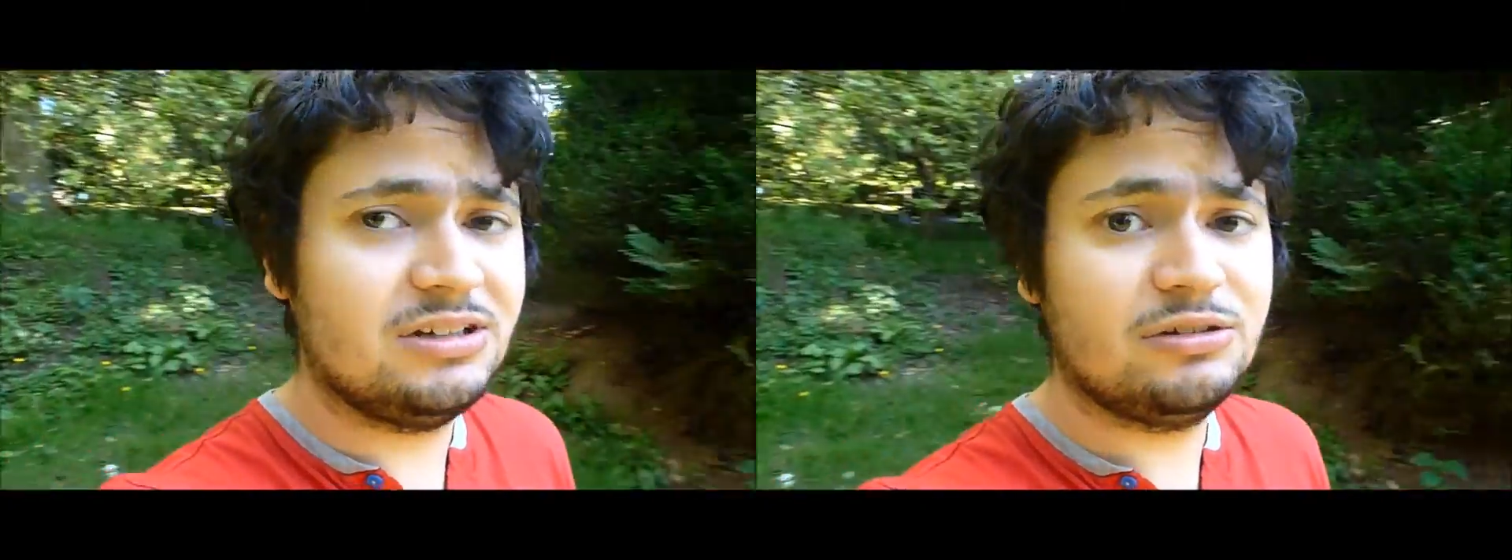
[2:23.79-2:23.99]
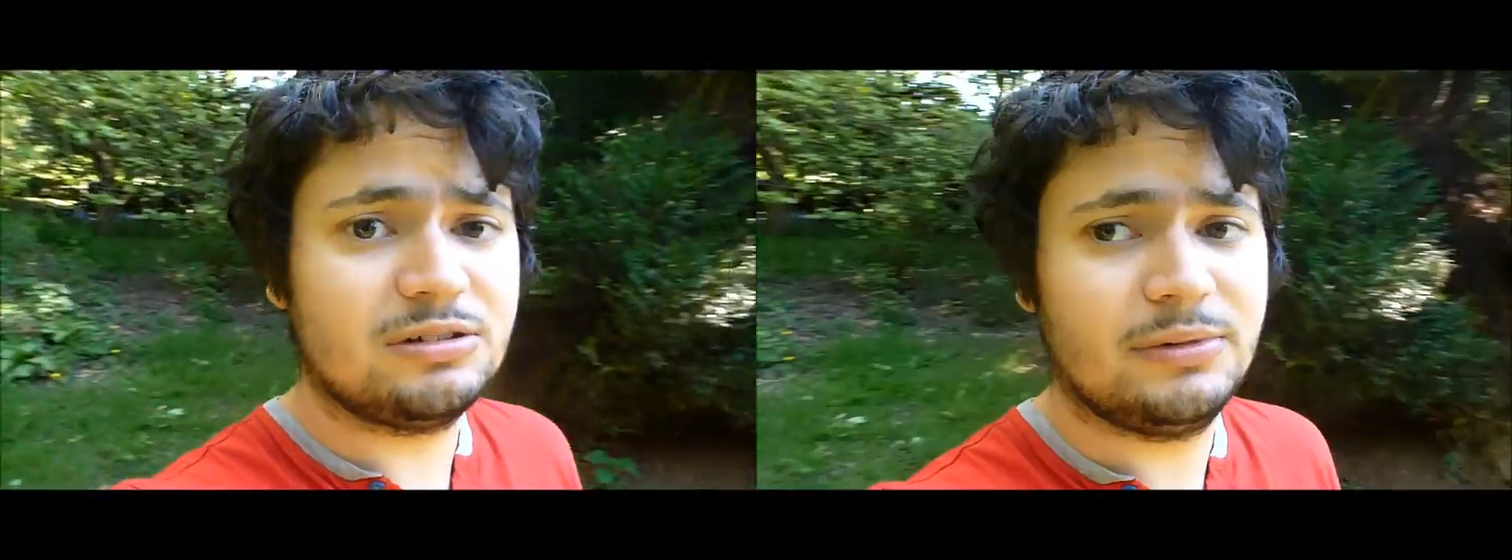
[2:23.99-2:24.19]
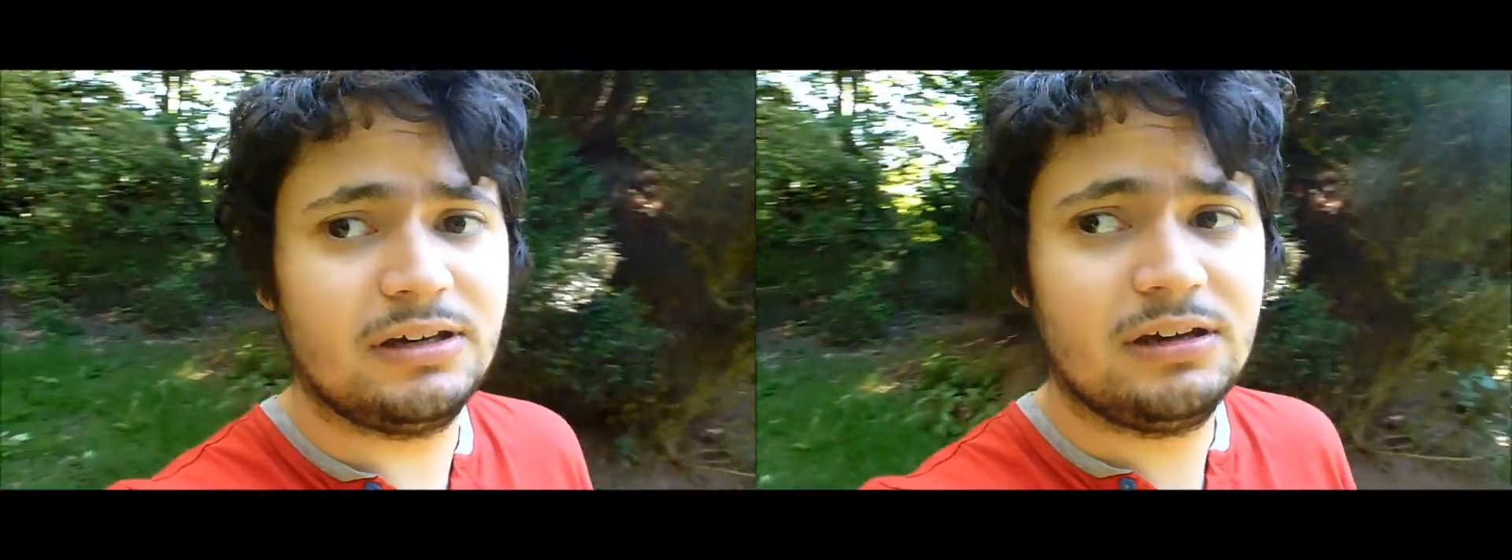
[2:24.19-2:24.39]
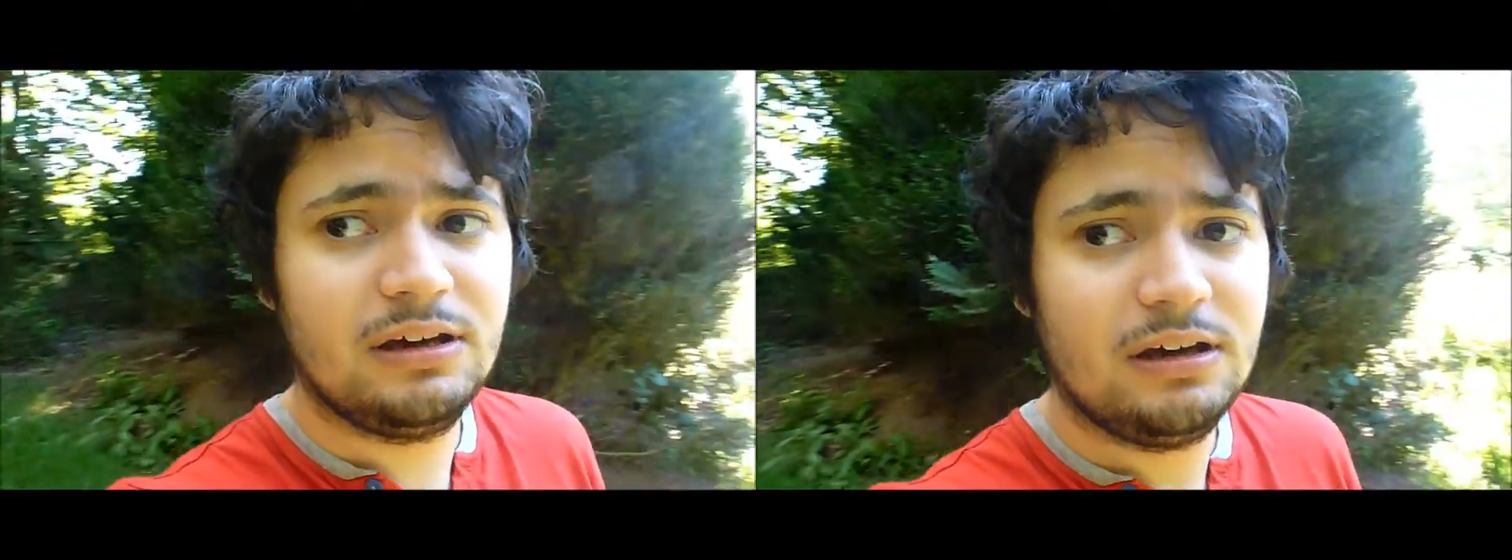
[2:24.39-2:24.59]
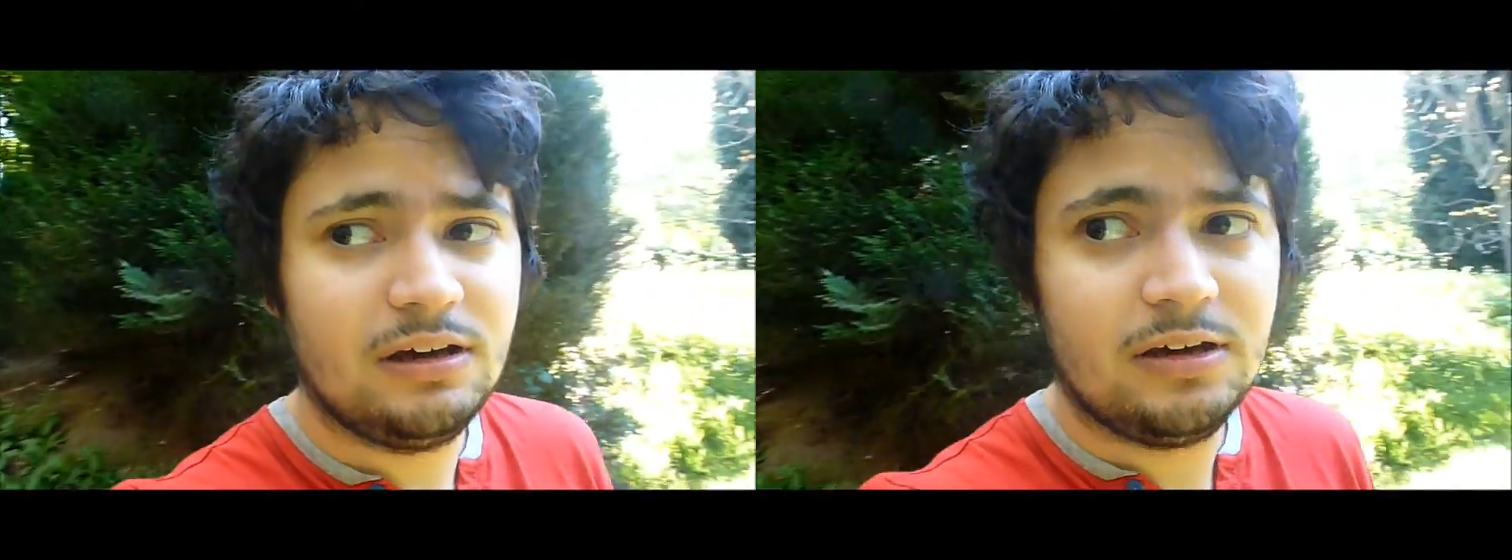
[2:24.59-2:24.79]
looked at me,
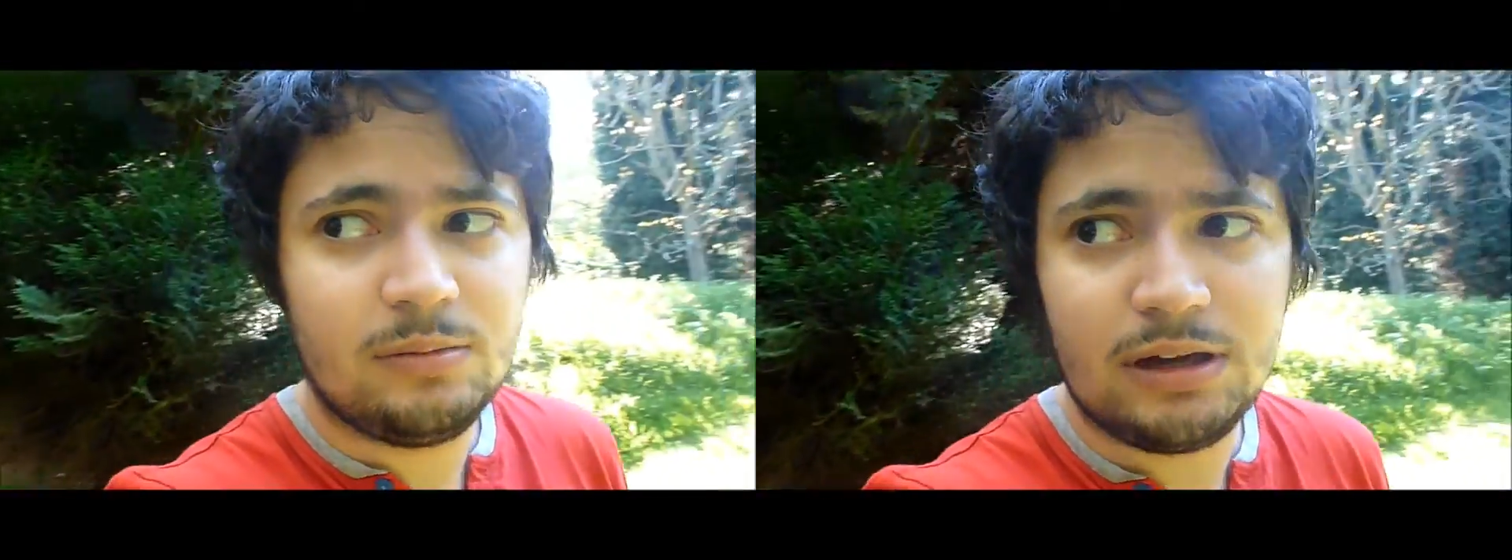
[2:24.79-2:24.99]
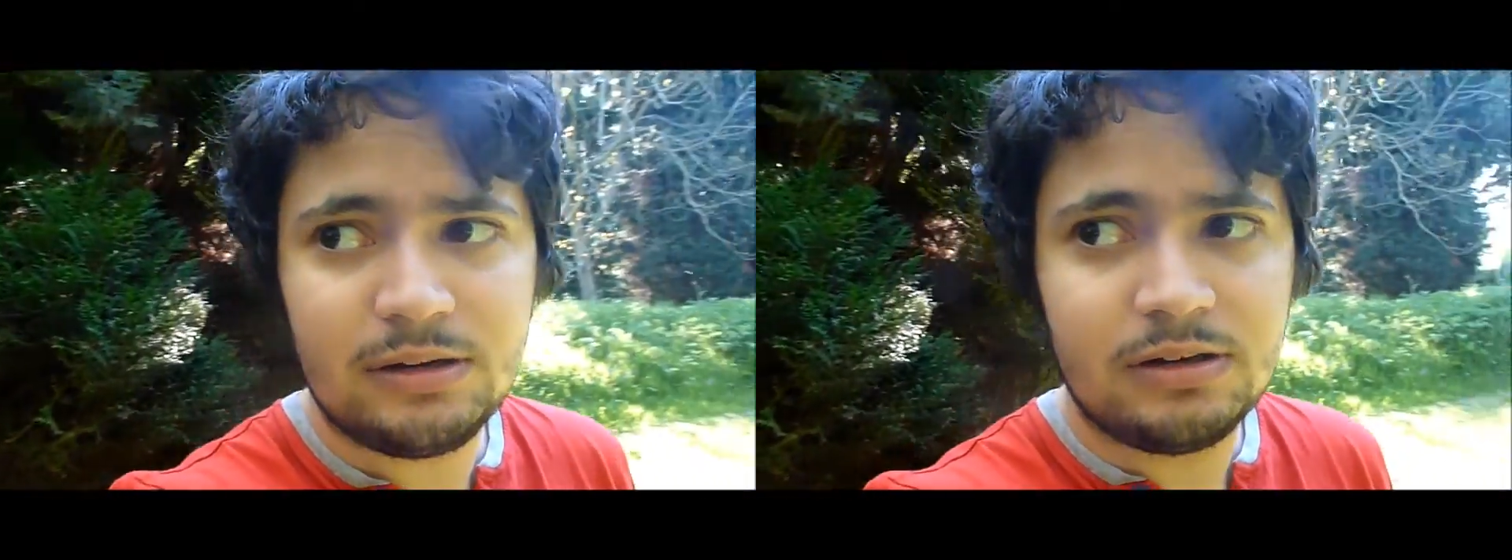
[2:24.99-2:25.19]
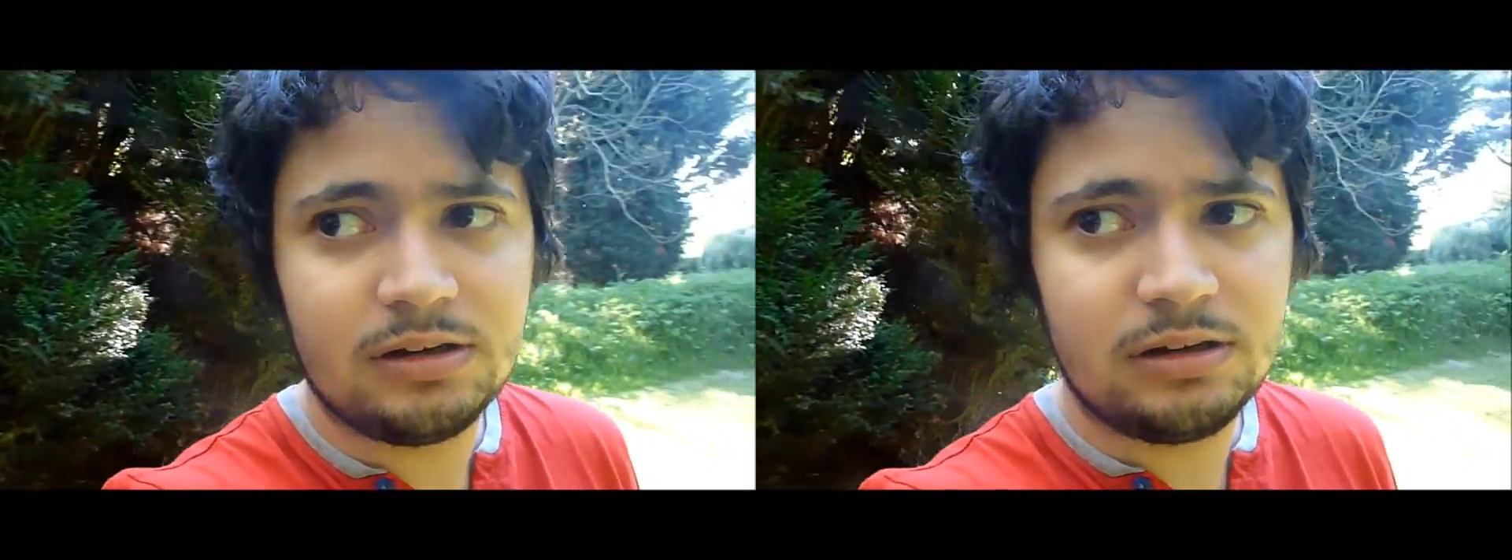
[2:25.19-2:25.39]
and,